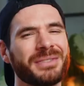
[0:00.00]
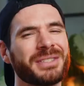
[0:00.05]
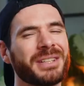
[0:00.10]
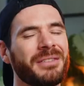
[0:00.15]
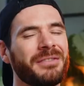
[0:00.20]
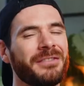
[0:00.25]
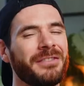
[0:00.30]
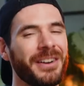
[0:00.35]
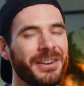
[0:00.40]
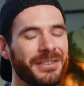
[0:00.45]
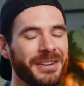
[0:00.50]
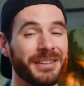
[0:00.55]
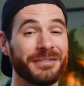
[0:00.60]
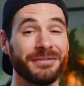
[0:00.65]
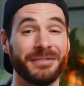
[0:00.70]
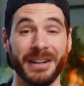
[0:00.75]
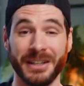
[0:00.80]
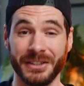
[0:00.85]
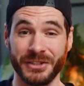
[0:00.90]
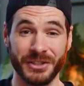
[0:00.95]
some very
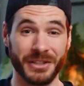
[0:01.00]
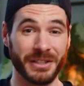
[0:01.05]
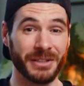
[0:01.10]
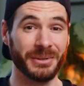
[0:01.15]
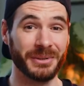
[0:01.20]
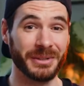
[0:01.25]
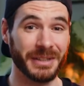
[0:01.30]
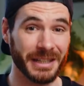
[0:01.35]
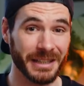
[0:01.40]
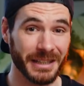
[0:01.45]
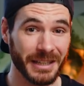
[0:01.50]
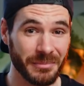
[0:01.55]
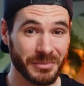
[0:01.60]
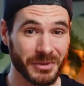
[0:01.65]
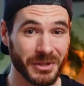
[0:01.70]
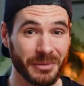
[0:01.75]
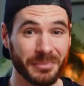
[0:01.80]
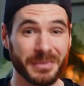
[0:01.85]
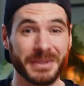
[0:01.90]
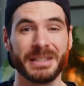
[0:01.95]
functional looking
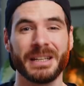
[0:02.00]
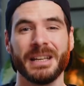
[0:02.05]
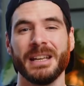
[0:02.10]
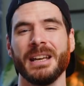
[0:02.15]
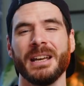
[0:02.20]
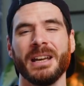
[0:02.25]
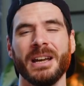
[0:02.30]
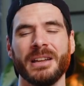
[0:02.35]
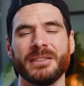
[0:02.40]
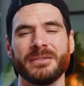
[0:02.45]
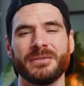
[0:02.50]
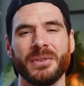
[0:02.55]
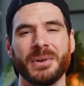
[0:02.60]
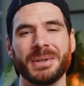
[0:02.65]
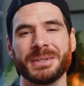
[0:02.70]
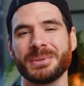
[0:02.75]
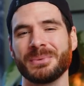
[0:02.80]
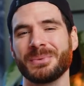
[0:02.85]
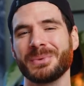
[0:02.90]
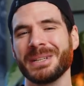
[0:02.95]
laptops and
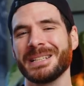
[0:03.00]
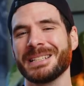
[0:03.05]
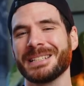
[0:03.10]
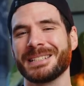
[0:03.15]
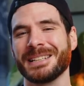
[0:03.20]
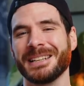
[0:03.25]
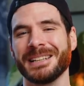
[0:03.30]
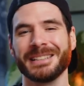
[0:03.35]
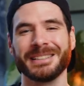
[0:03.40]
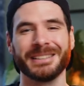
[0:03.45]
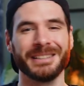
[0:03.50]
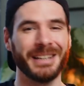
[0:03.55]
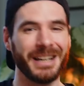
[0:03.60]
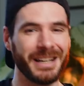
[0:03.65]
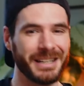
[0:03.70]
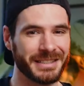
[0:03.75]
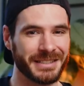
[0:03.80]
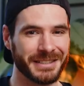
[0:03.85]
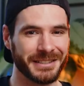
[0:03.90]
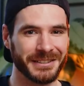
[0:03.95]
was redesigned
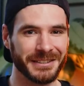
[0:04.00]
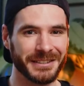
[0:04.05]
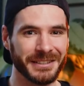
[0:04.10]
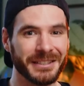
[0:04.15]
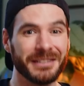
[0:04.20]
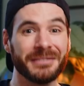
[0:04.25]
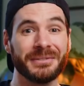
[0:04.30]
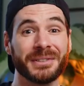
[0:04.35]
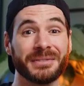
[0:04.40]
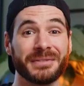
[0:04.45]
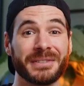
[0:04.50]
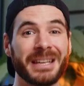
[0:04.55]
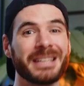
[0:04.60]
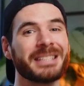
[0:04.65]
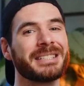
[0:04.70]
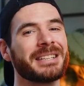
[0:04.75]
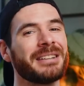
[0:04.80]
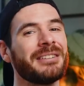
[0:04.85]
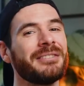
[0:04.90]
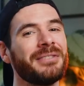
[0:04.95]
last year with a
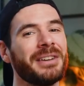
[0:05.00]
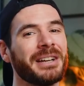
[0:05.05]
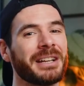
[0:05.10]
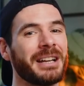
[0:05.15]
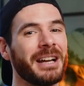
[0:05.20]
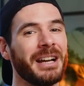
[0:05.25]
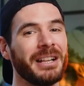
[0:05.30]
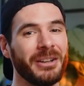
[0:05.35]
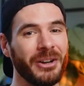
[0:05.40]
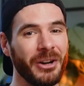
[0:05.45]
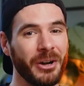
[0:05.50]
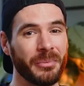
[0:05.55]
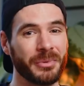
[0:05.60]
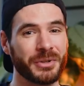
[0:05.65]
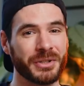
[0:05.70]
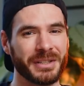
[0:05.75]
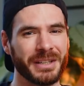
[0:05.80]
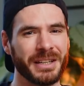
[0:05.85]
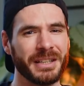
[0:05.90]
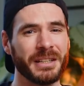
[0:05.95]
silver color
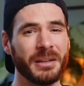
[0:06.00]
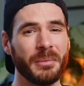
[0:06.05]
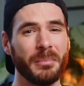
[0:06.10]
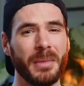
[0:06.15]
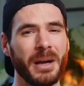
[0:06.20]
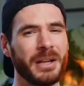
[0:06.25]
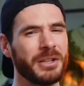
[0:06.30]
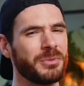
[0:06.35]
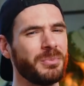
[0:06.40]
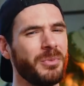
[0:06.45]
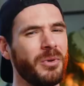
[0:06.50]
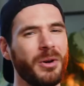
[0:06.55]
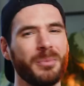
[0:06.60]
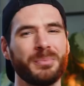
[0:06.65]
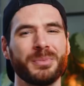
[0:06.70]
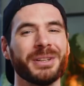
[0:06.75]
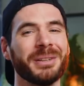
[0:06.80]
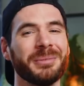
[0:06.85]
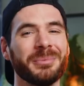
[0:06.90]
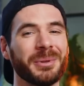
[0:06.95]
option and a much more
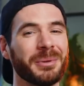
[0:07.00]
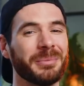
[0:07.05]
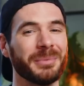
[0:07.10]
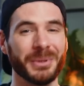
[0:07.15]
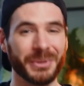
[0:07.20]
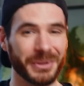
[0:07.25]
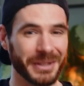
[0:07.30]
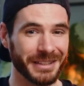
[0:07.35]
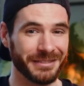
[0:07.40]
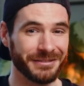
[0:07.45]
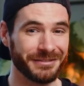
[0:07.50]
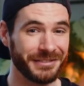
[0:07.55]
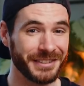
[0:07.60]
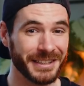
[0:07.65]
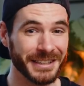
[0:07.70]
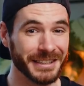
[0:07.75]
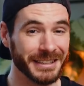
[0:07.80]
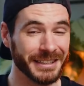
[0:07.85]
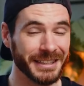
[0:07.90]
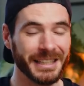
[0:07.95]
premium look and
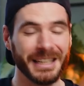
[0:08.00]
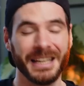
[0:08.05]
feel.